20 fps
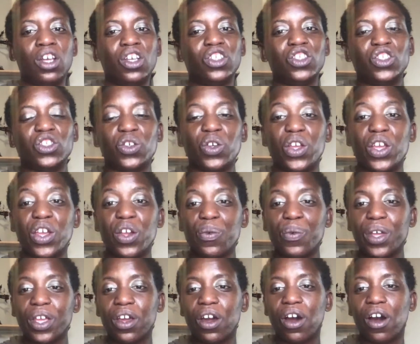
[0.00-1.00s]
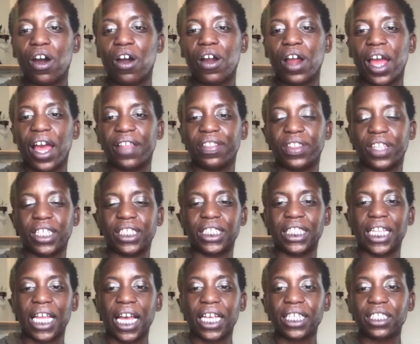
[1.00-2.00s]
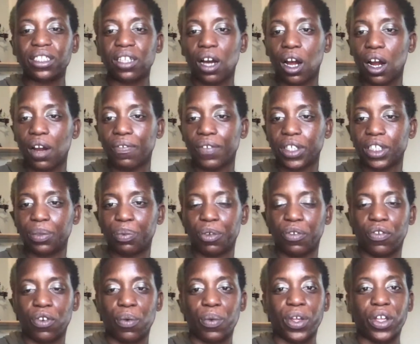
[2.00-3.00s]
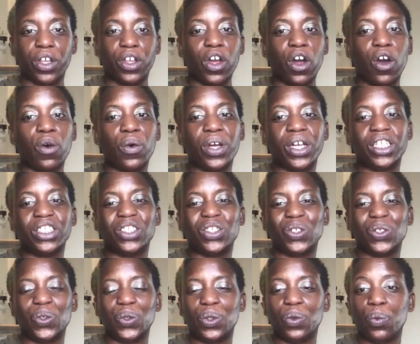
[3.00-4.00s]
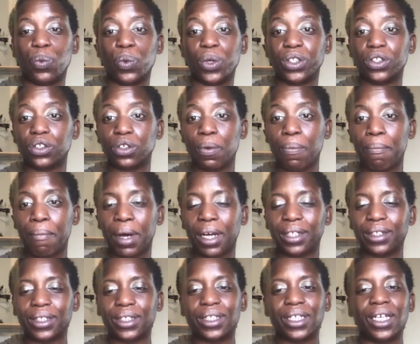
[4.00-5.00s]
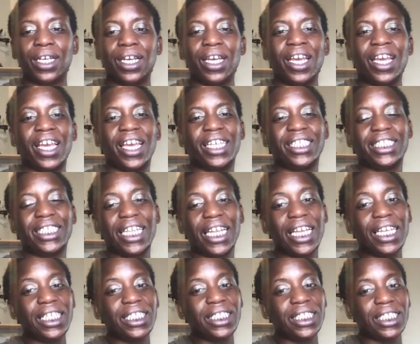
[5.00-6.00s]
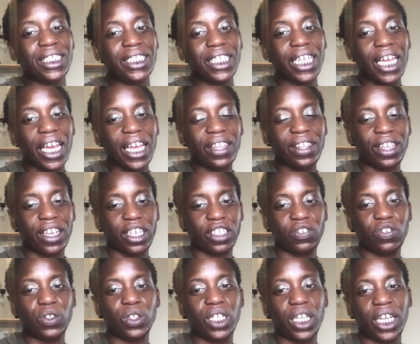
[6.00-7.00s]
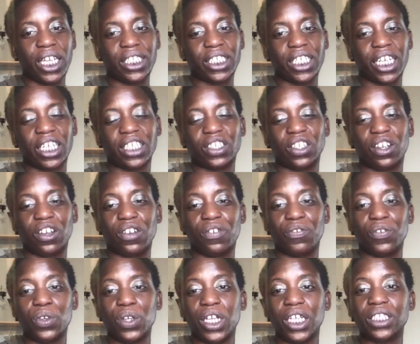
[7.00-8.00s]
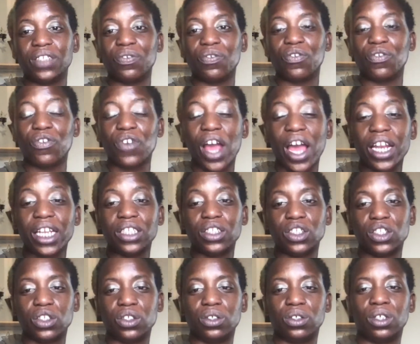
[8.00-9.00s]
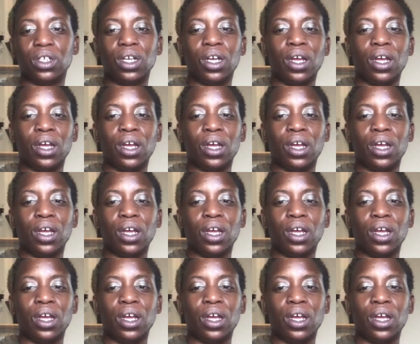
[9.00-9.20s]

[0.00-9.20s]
So here we are at this last harvest before we go into the winter months. And today is a day, in the next few days actually, are a few days of gratitude.